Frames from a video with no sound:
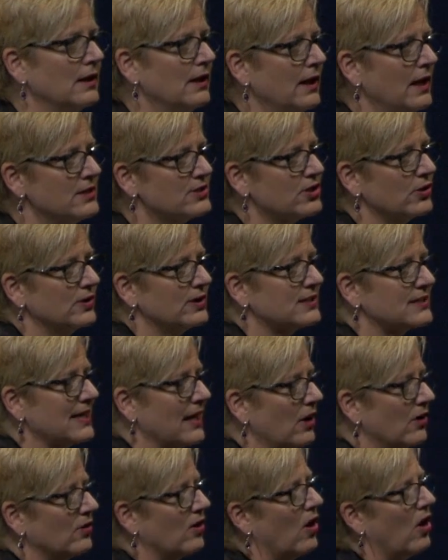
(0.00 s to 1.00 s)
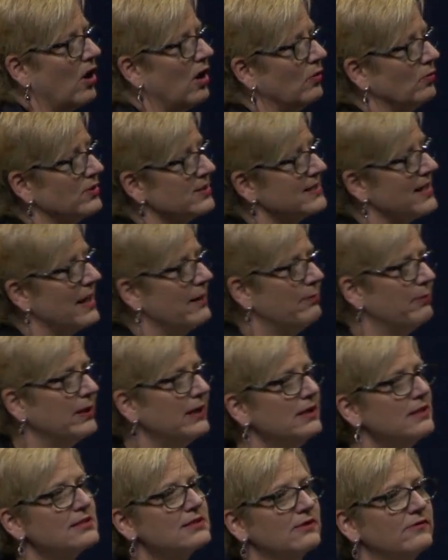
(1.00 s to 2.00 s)
And so this town hall was a
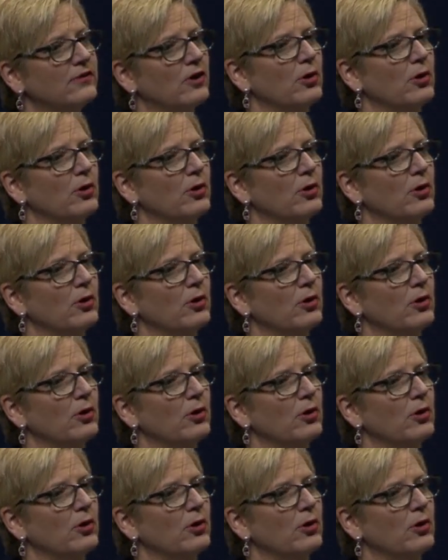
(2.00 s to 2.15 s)
piece of